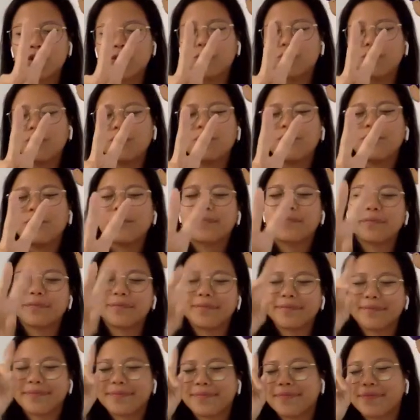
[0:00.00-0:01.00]
2,
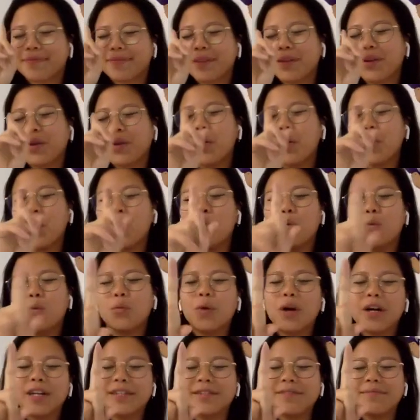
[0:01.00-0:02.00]

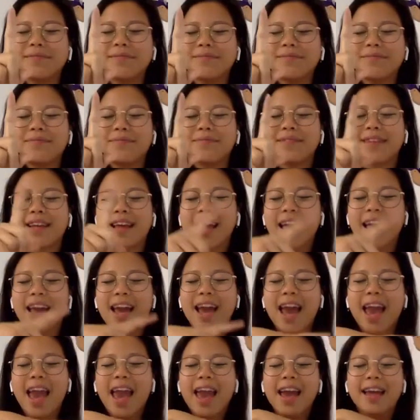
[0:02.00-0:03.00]
1,
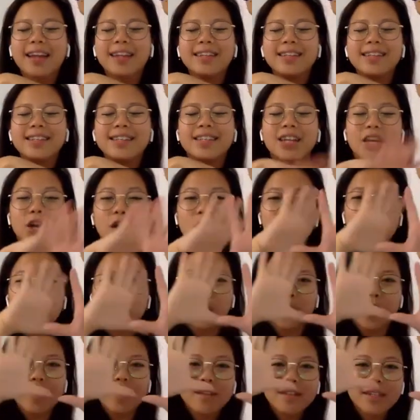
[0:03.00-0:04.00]
and
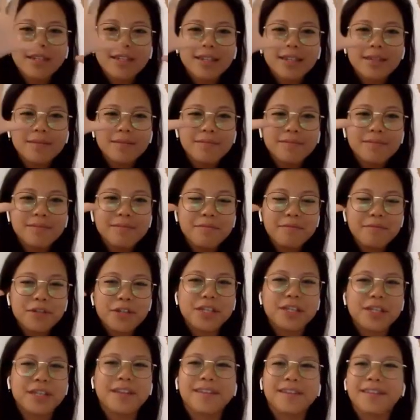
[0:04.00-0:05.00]
welcome
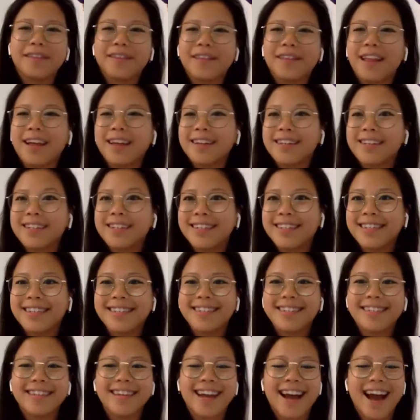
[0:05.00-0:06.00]
to the
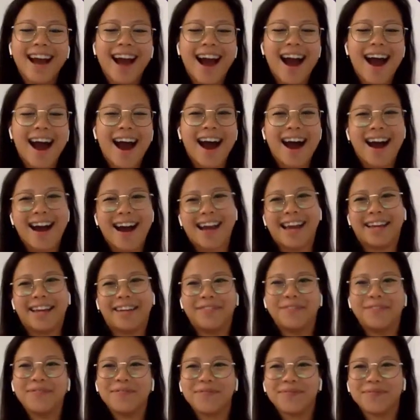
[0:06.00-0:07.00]
London Eye.
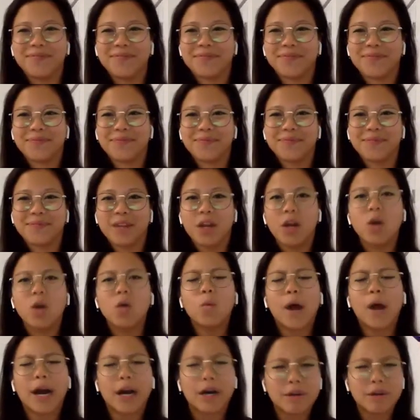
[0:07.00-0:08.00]

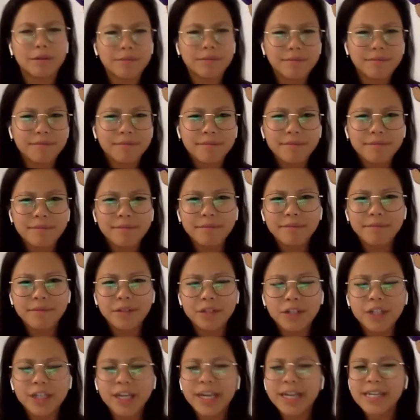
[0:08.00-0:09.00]
Wow.
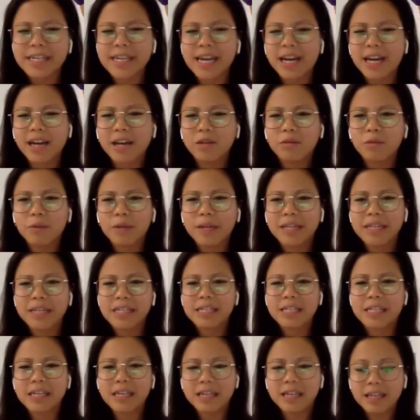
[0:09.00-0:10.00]
Looking down, we can
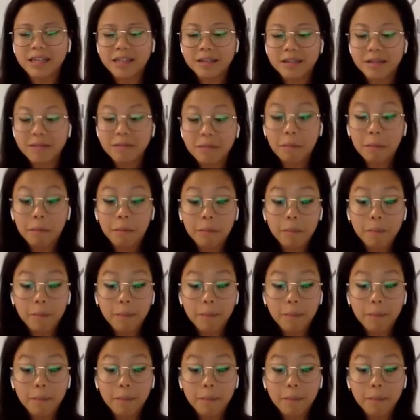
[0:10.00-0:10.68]
see